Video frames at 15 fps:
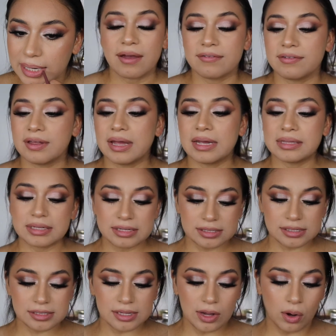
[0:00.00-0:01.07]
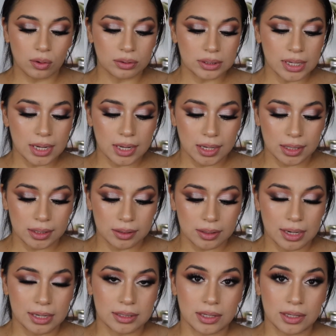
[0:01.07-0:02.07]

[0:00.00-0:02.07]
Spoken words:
I feel like this is the only color and